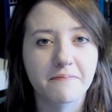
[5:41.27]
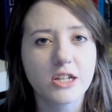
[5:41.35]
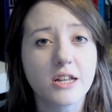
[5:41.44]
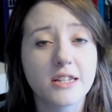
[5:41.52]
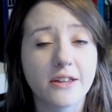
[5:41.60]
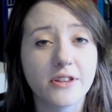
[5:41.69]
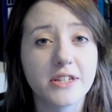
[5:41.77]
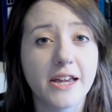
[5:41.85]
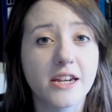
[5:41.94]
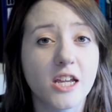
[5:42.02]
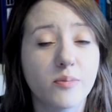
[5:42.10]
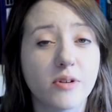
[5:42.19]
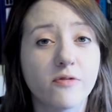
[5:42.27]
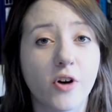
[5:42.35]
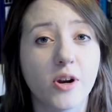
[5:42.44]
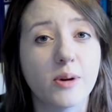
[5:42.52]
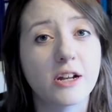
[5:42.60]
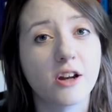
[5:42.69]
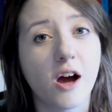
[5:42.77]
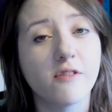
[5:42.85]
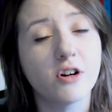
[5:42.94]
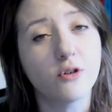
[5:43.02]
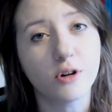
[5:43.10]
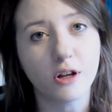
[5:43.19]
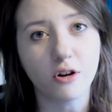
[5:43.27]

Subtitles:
It turns out that Danny had been following Clara all